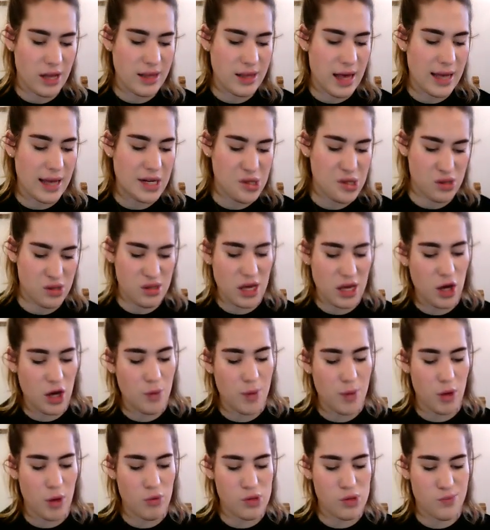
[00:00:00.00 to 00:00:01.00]
and Alice's
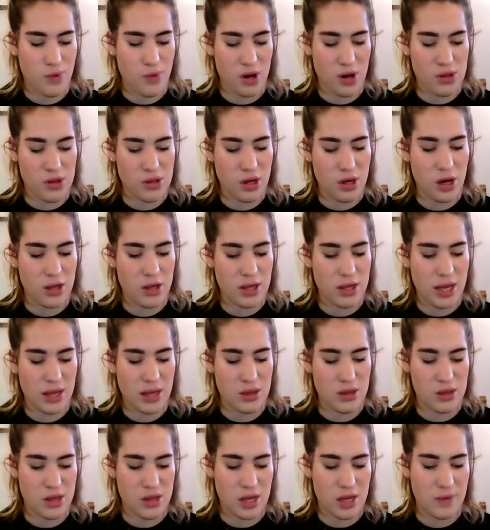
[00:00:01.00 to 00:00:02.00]
elbow was pressed hard
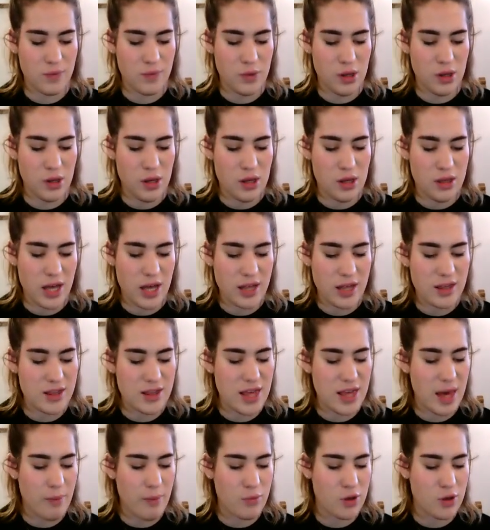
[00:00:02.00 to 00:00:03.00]
against it, that
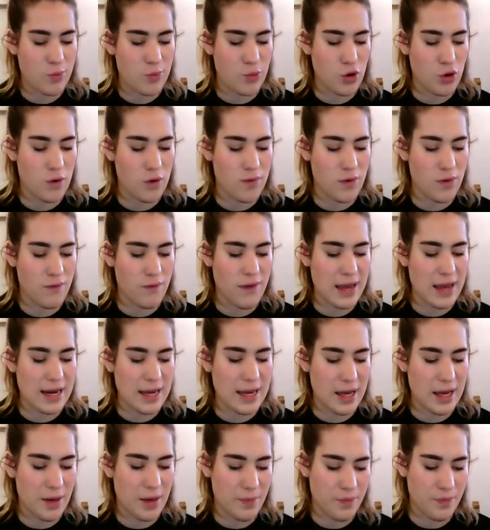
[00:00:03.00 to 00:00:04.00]
attempt proved a
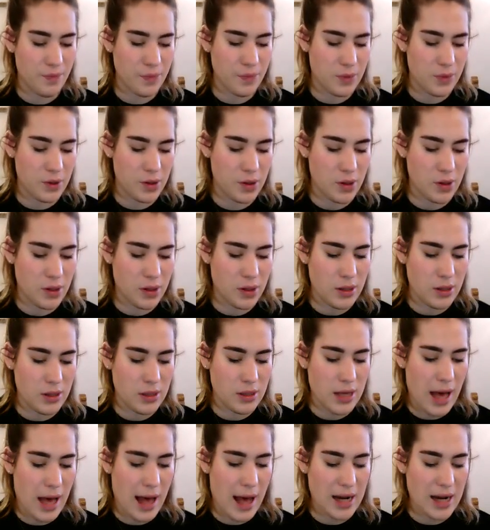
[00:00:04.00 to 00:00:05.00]
failure.
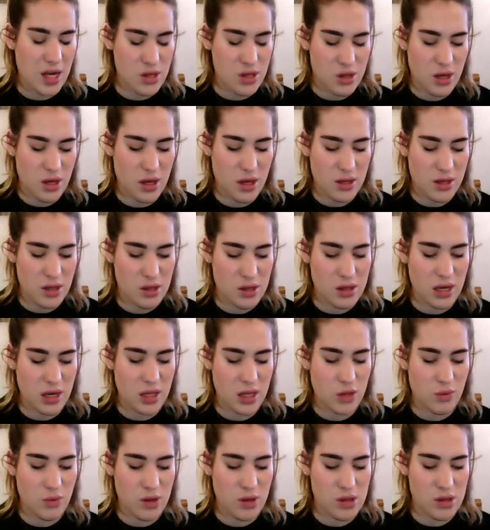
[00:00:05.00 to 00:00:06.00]
Alice heard it say
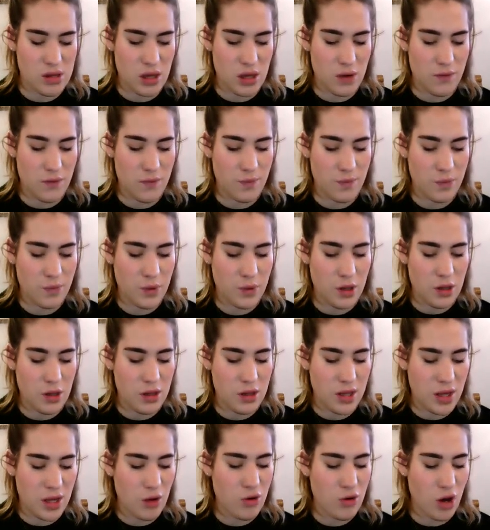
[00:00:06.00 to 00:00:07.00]
to itself,
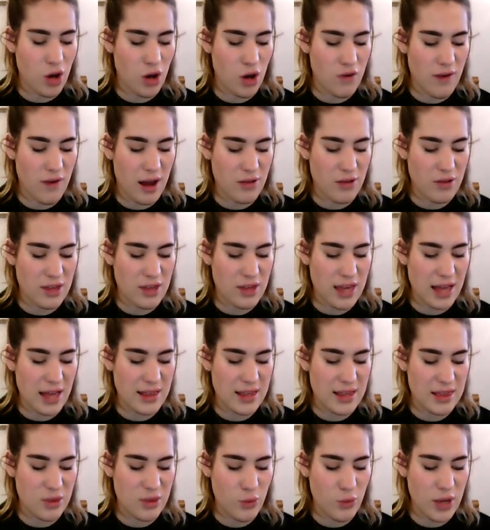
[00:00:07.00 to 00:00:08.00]
then I'll go around and
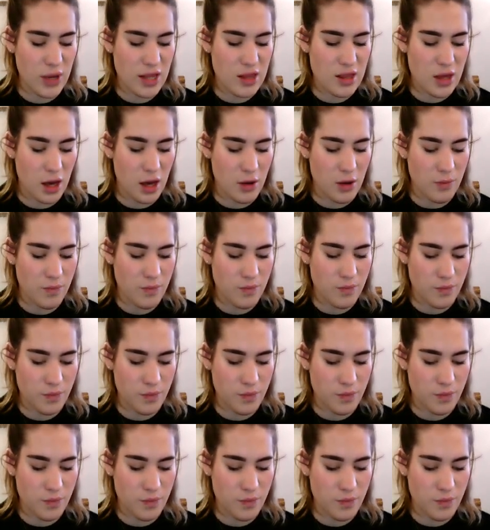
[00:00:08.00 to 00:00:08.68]
get in the window.